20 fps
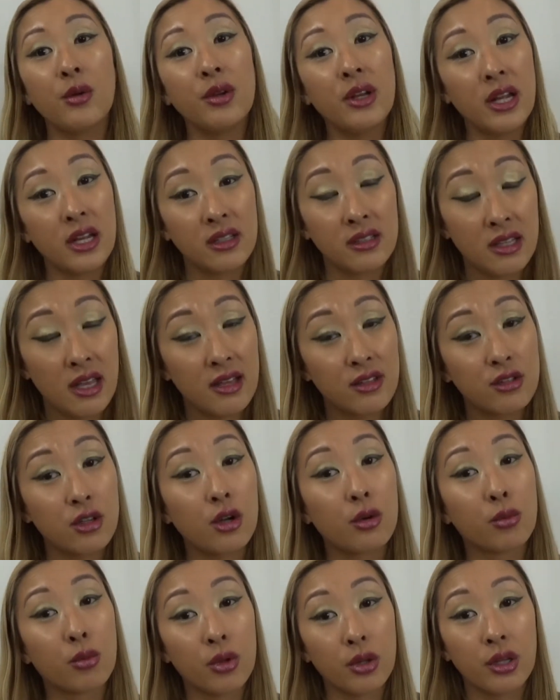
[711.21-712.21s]
NYX has
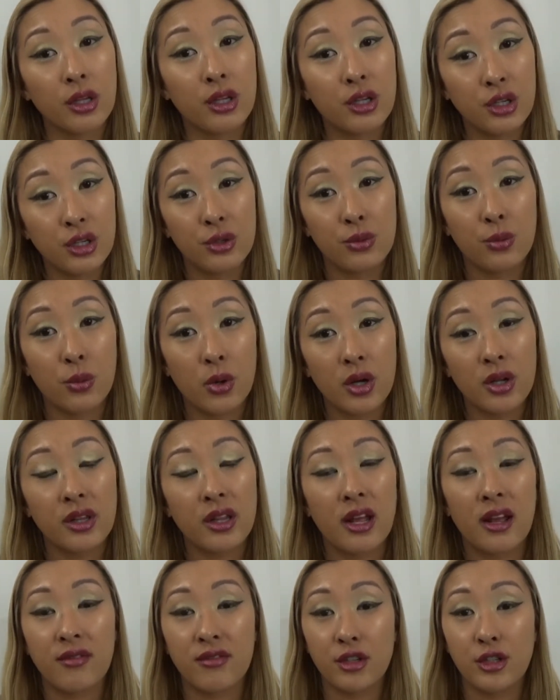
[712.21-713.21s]
a really good one. They
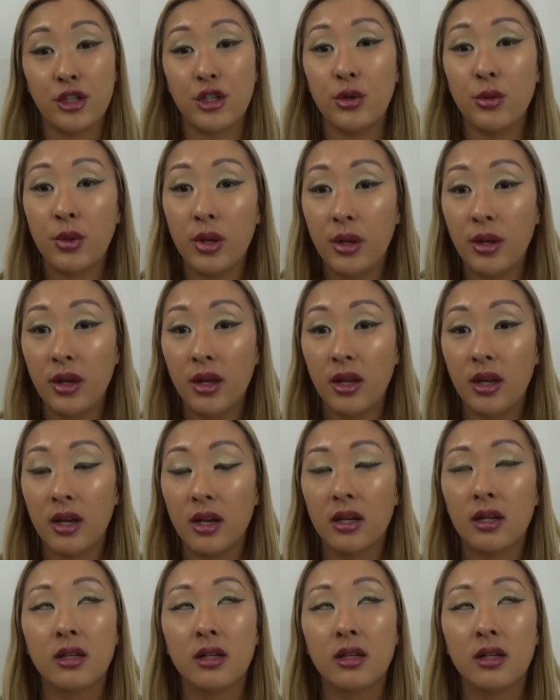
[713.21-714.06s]
have a dewy